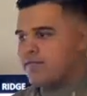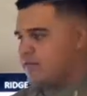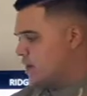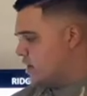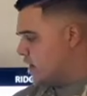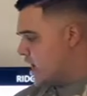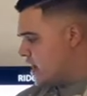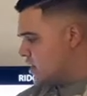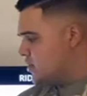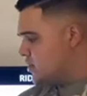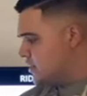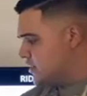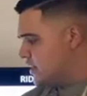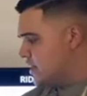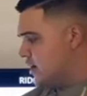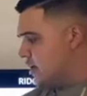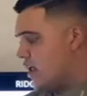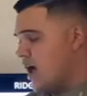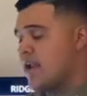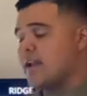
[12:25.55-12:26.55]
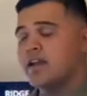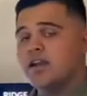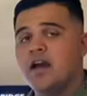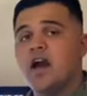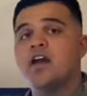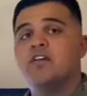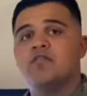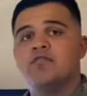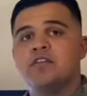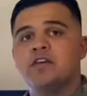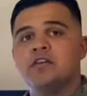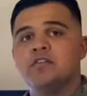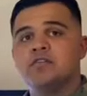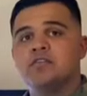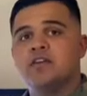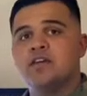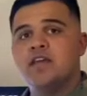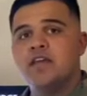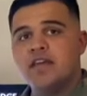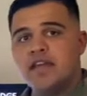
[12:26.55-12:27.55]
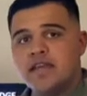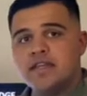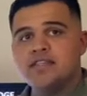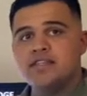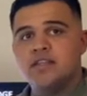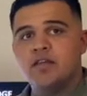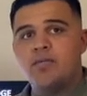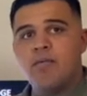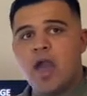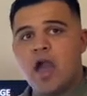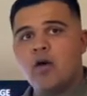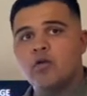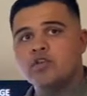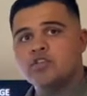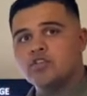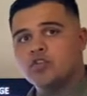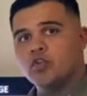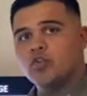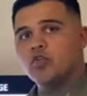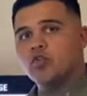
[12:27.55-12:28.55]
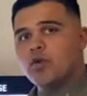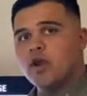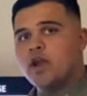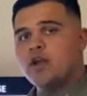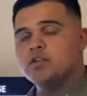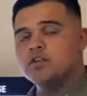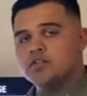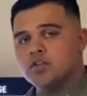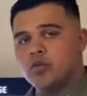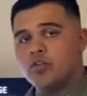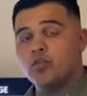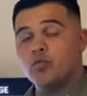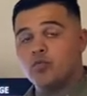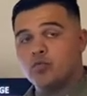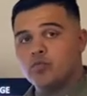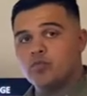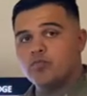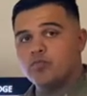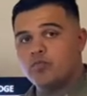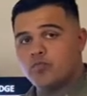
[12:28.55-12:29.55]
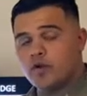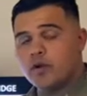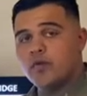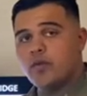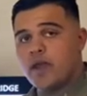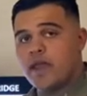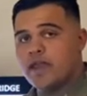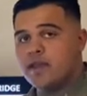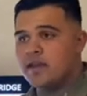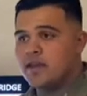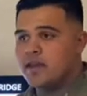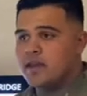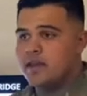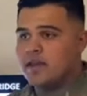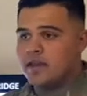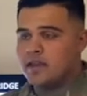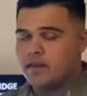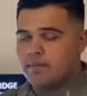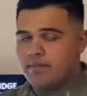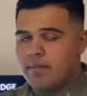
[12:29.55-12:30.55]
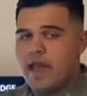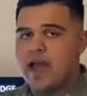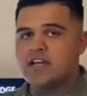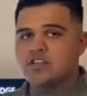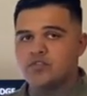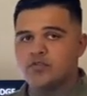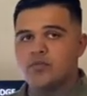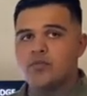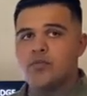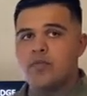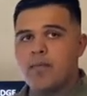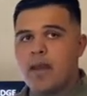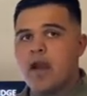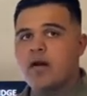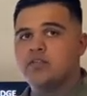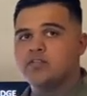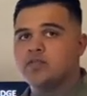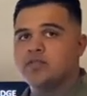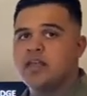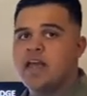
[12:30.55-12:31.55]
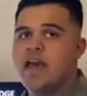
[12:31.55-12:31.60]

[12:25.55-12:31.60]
they actually did a lot of cut and fills into the mountains, so the freeway can pass through the mountains